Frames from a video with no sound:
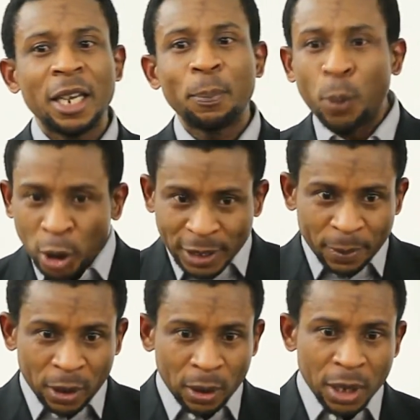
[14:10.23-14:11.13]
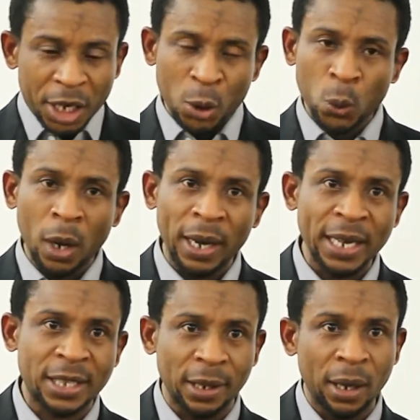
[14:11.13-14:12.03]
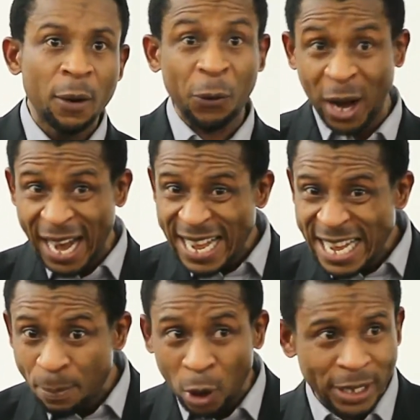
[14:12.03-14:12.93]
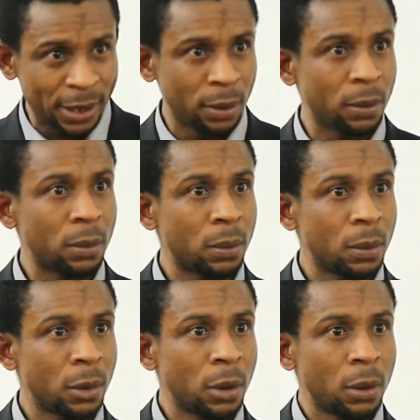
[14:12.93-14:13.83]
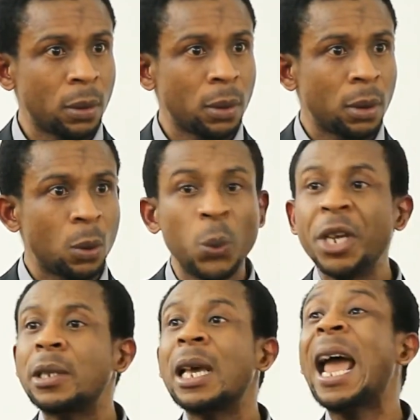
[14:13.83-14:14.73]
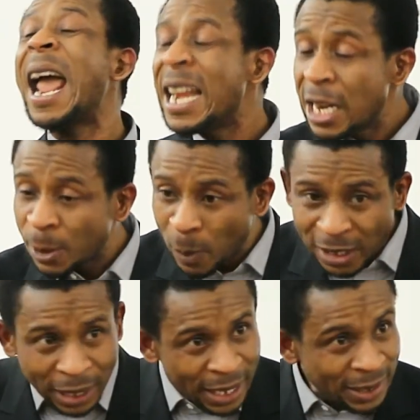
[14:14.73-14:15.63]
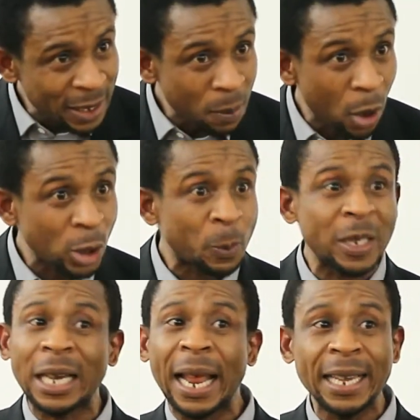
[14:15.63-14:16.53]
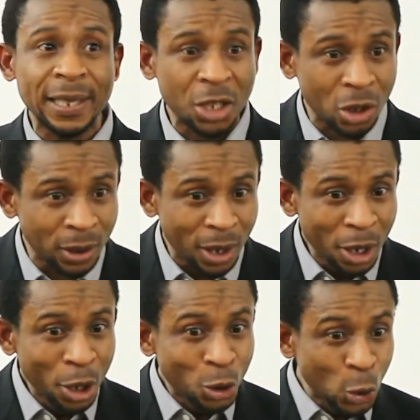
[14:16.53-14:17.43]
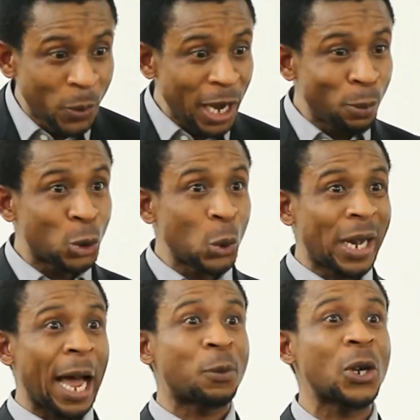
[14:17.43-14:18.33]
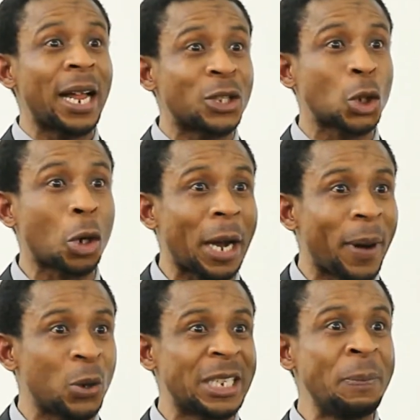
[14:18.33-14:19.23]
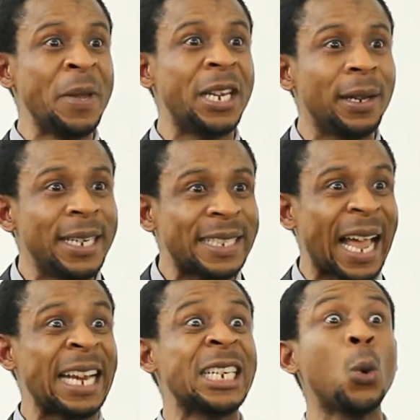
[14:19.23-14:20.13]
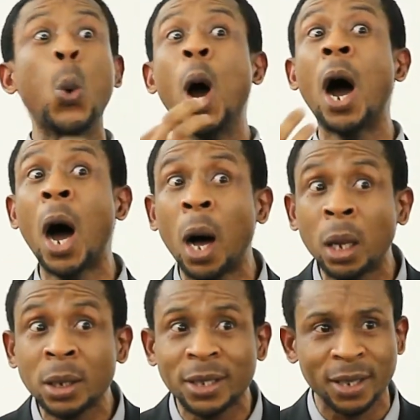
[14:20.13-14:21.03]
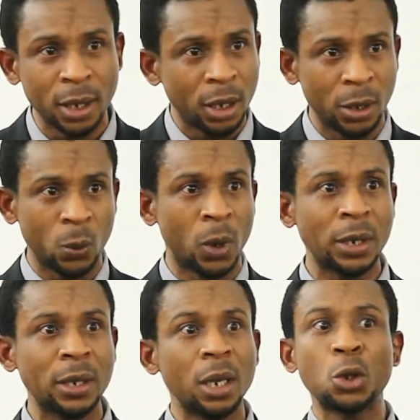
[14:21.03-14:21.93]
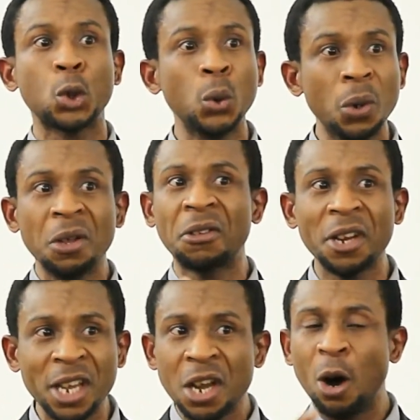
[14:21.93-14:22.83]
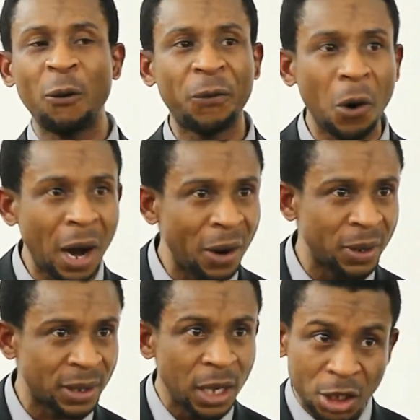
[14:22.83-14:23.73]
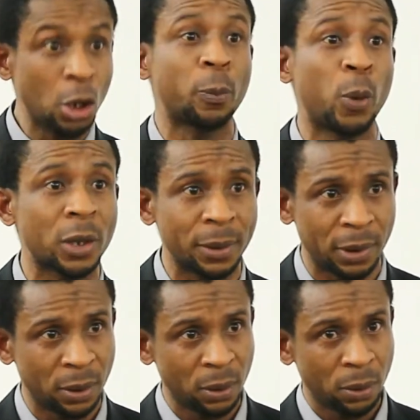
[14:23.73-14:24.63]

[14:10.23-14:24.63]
possible in one lecture for anybody with any specialism or specialization to be able to capture and talk about the Middle East and the world in 1, 2, 3, or 4 hours. It's not possible,